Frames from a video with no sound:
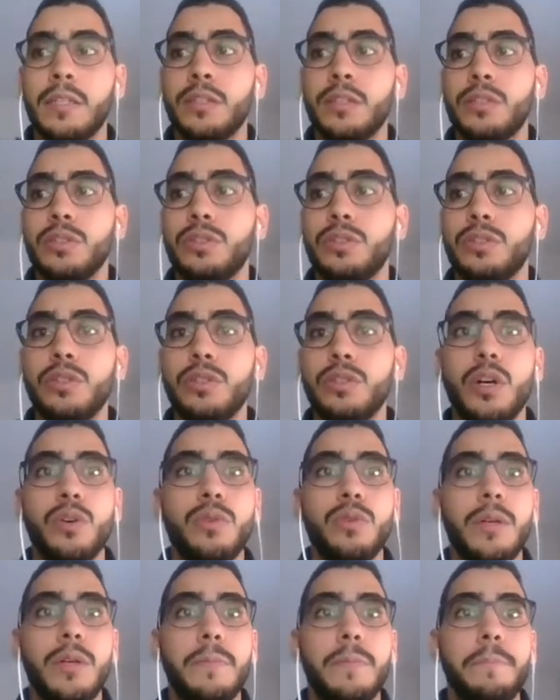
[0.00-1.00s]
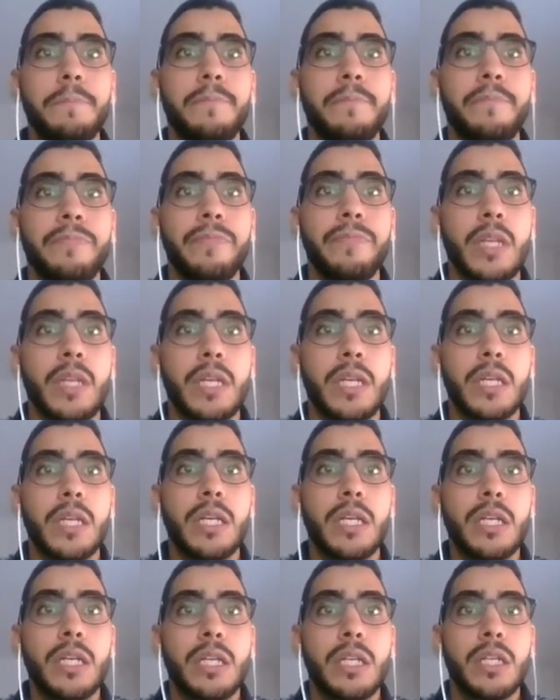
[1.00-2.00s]
So
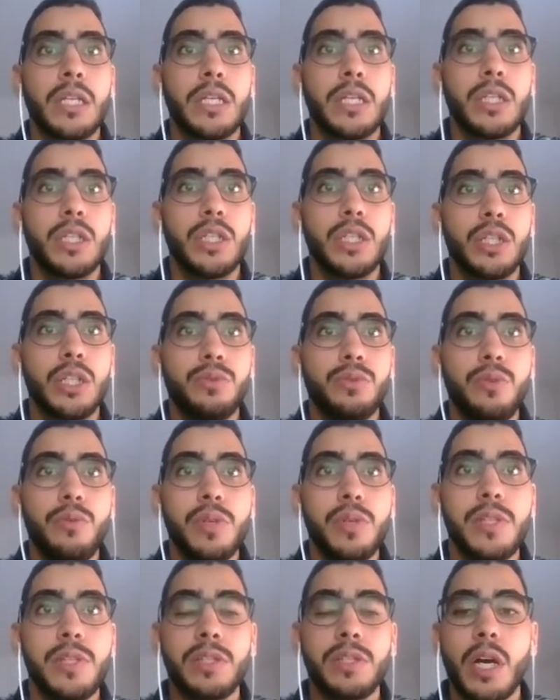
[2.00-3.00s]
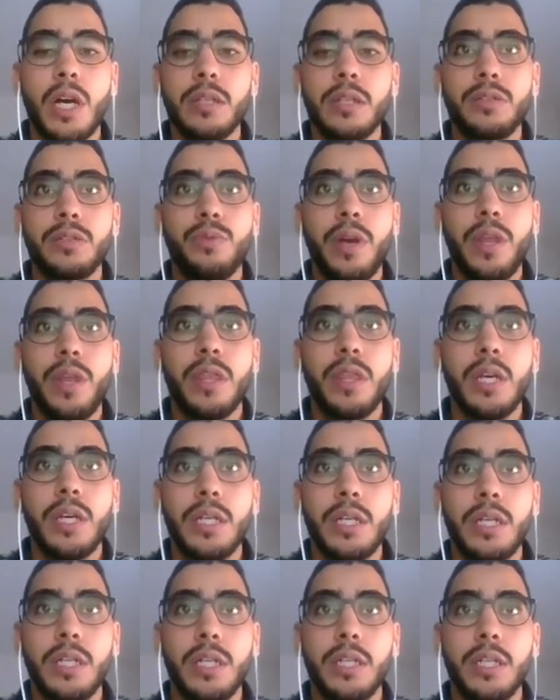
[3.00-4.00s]
we will start with
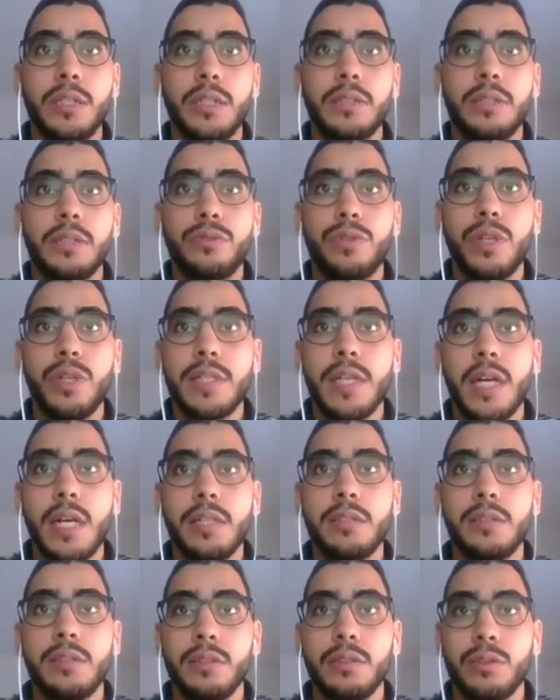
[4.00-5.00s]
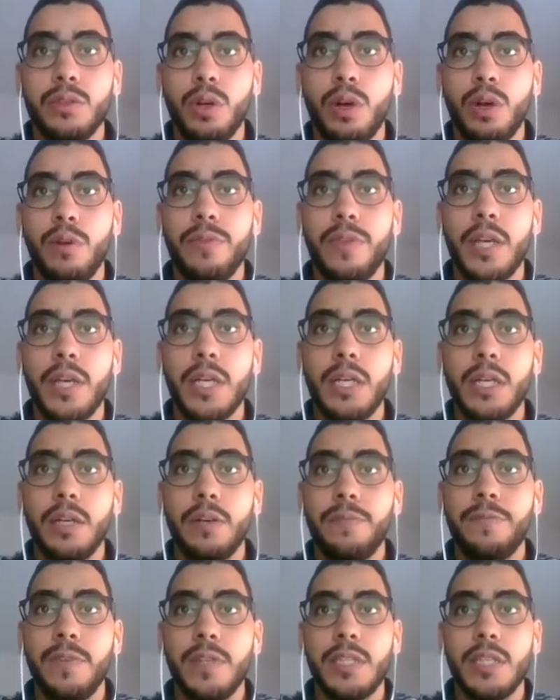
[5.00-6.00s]
the result of
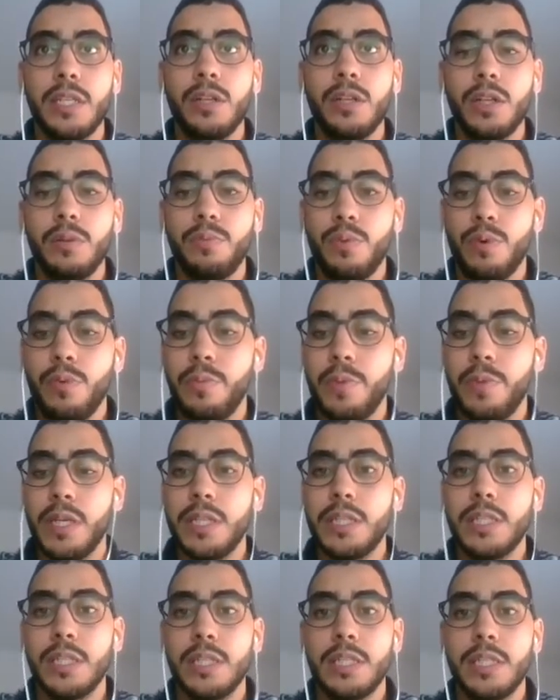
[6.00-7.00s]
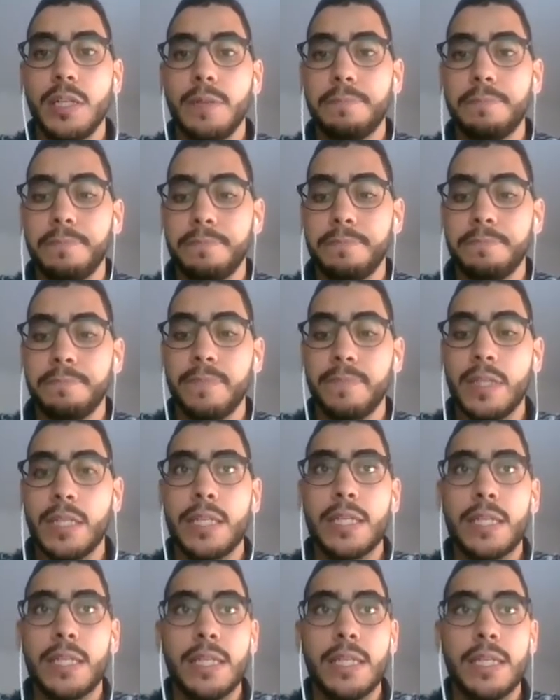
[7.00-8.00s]
the physical properties.
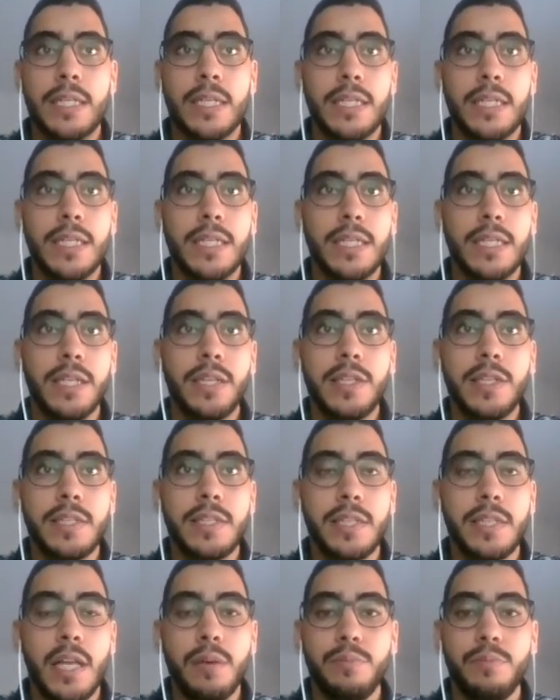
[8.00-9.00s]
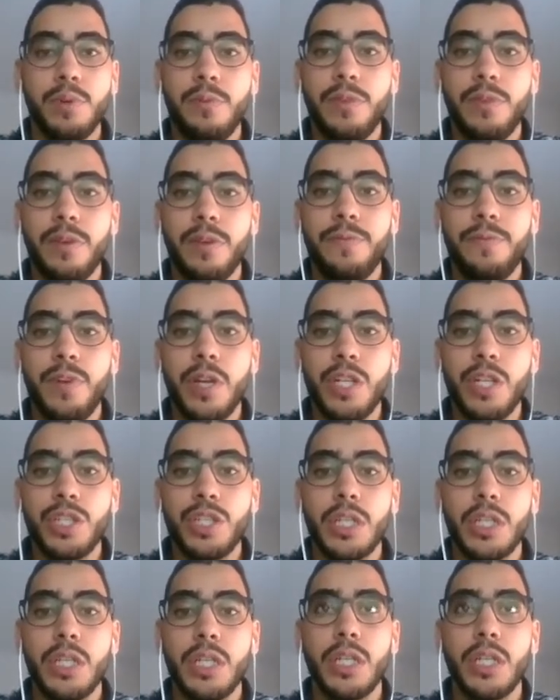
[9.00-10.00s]
The slump of the fresh
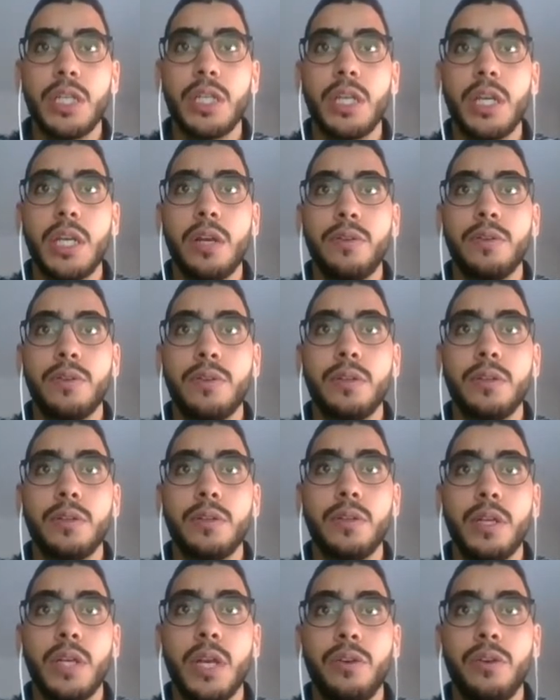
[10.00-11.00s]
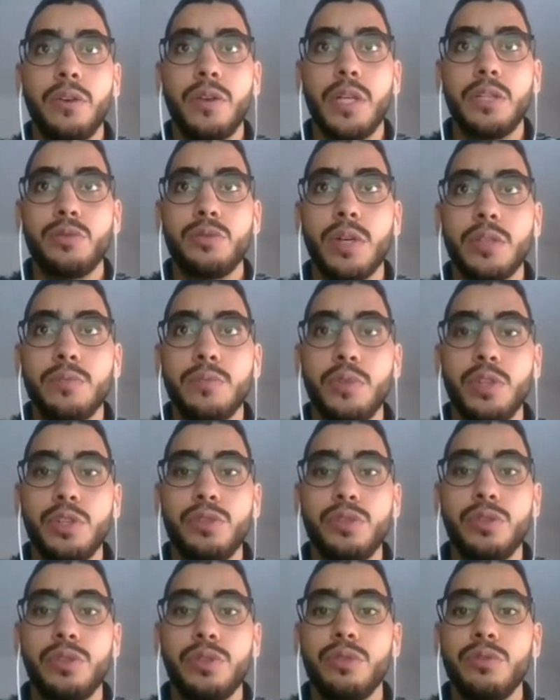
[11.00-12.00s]
concrete was
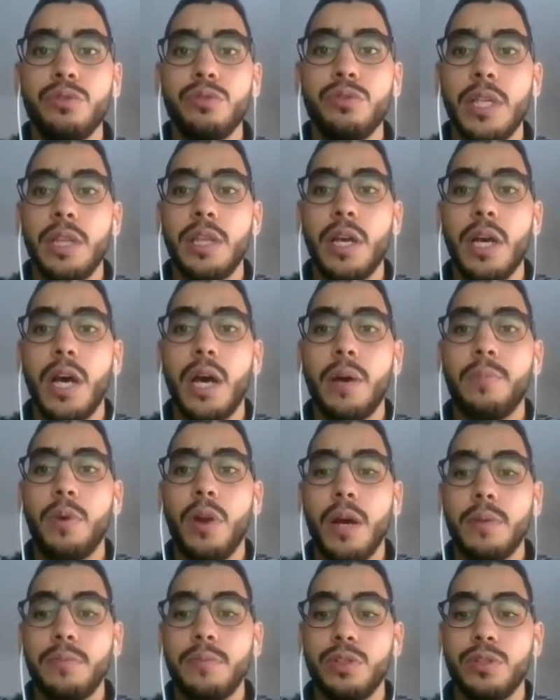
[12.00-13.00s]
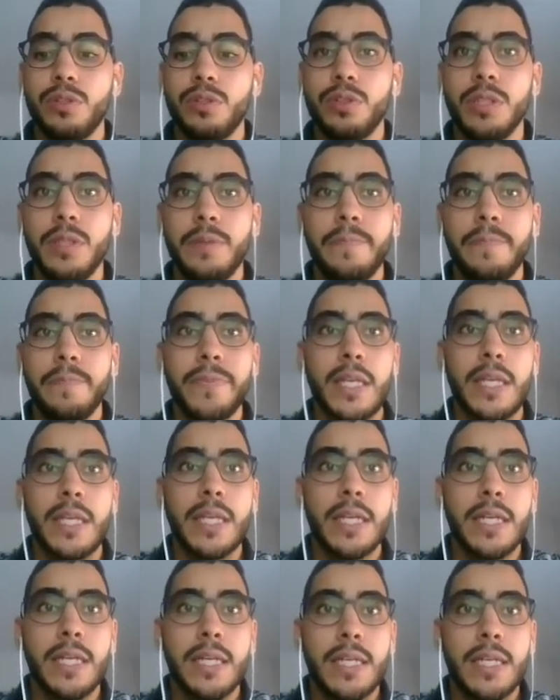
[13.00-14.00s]
measured using the Abraham's cone,
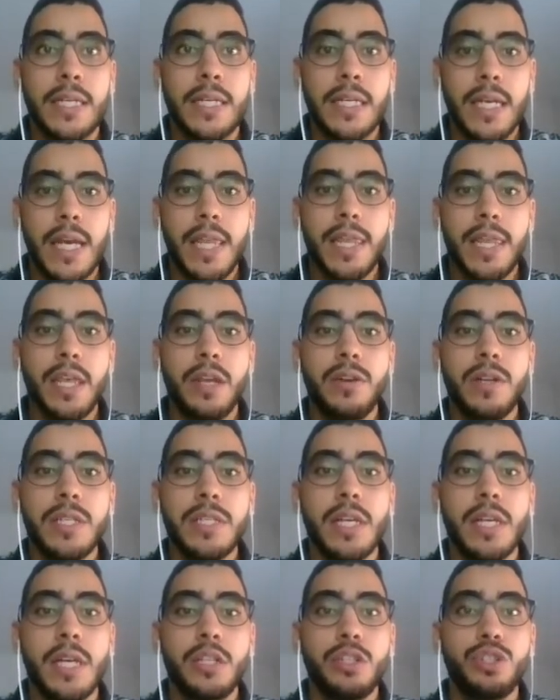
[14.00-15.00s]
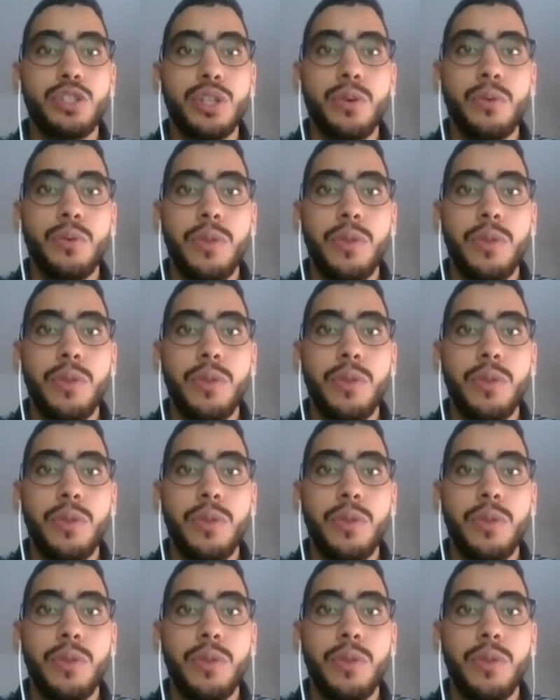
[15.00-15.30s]
and the results show